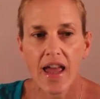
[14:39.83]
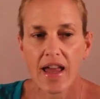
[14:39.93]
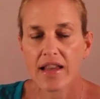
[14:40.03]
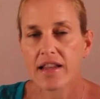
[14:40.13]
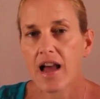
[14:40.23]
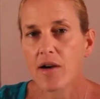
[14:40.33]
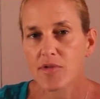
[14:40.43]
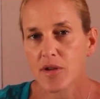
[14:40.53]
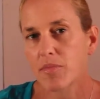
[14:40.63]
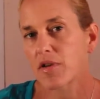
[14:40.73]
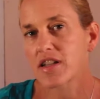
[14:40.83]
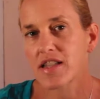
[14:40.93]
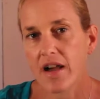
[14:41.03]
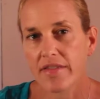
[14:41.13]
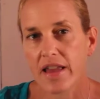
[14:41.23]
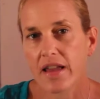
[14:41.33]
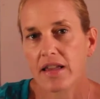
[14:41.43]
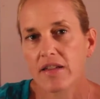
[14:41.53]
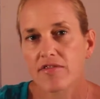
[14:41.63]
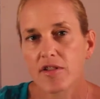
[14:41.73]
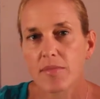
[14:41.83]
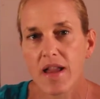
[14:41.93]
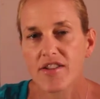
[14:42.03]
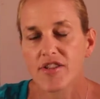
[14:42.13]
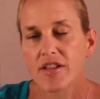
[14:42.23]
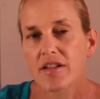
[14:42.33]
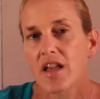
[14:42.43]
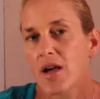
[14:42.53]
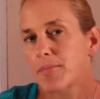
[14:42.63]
and it helps to bring down that inflammation,